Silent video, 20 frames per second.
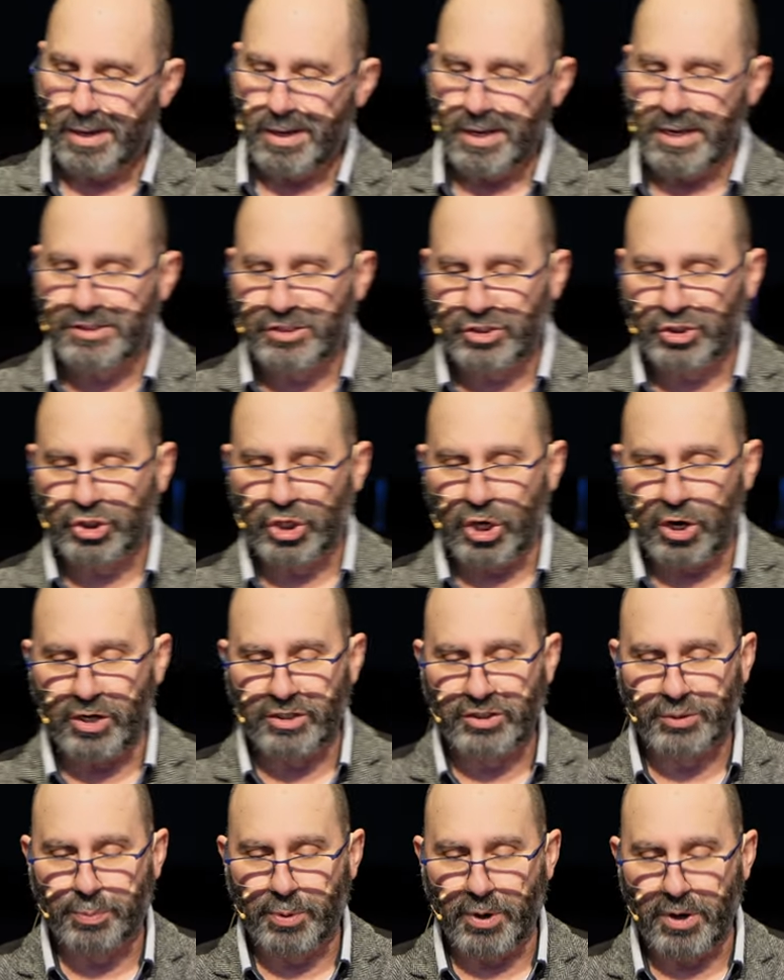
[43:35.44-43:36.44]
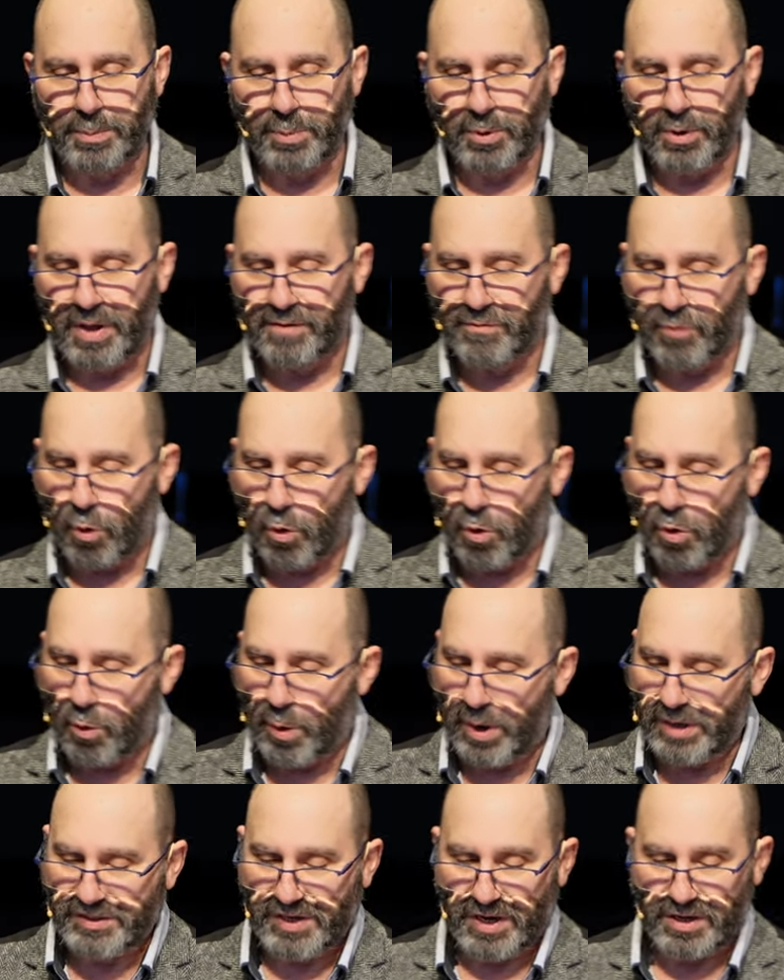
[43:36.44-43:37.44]
Its church people have
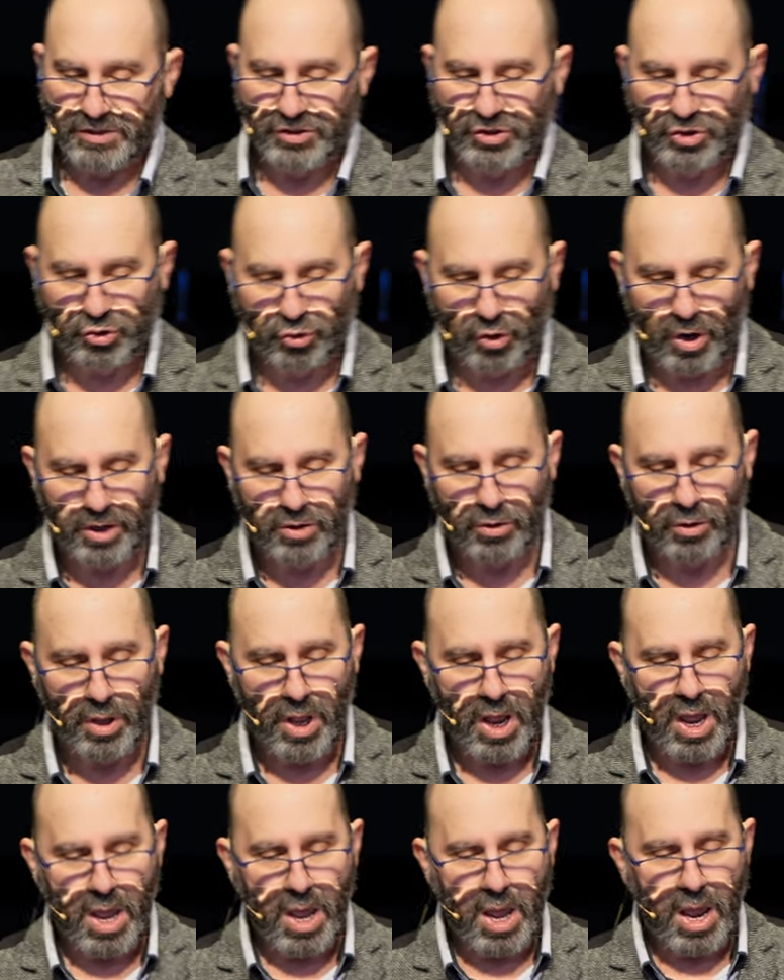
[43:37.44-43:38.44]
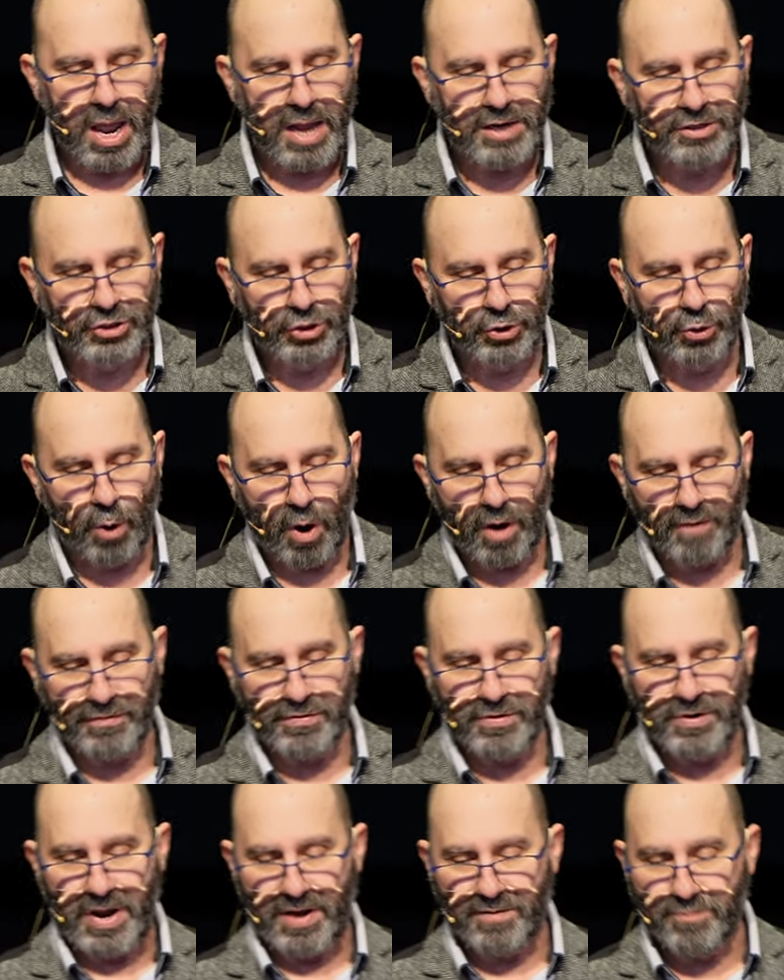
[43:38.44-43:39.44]
always had a struggle and too
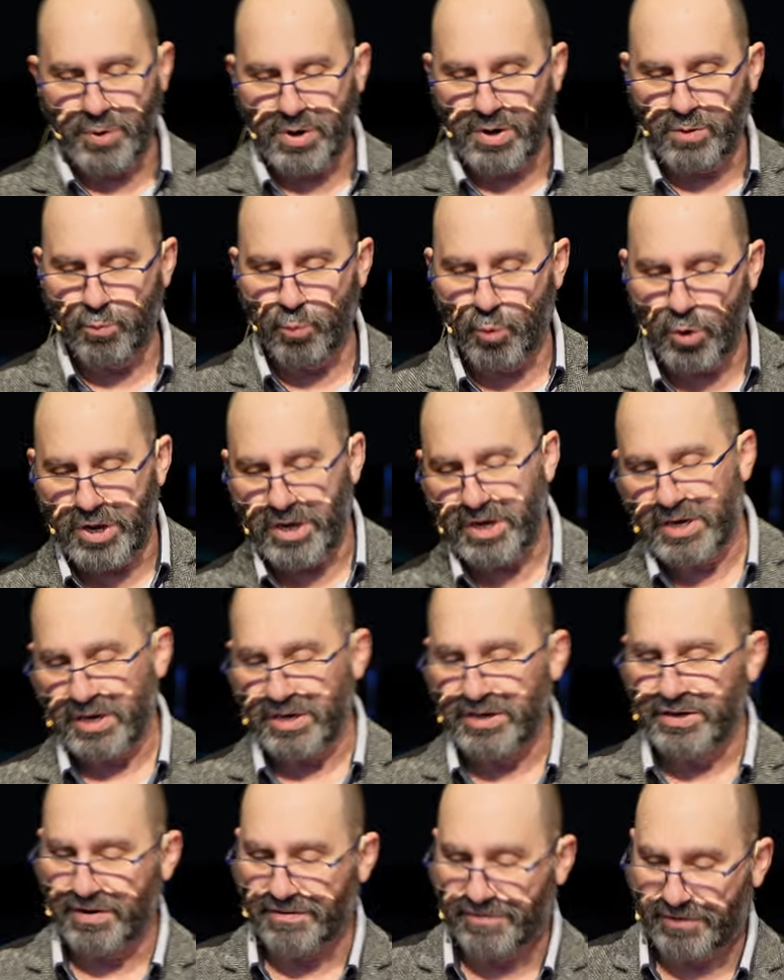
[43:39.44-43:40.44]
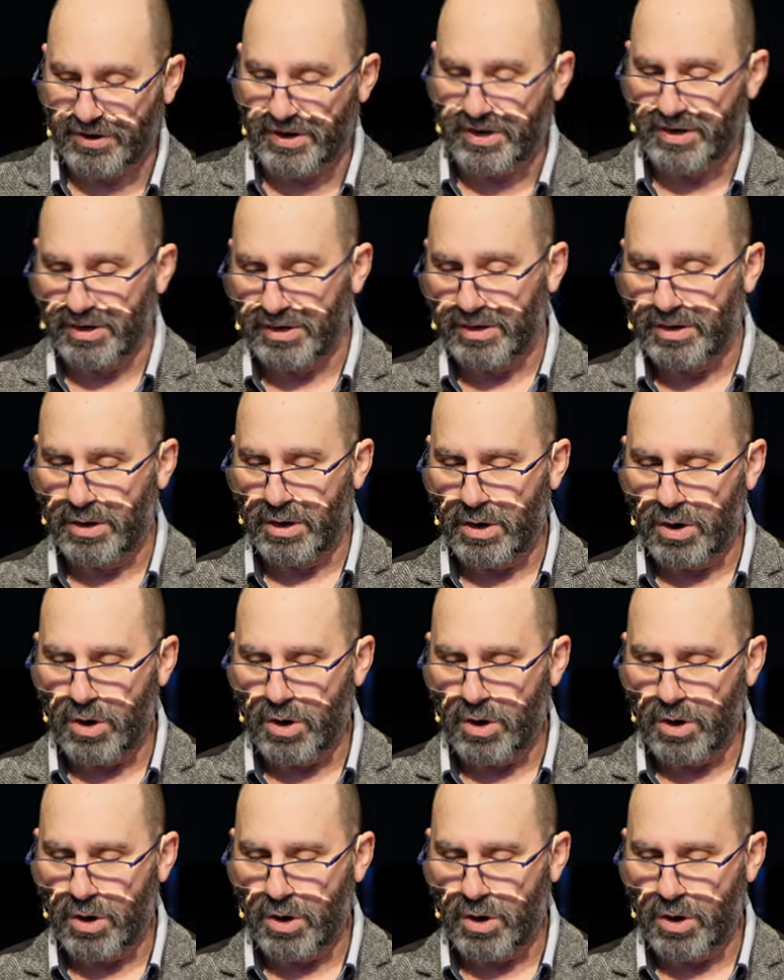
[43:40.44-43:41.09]
often have been weak and defeated.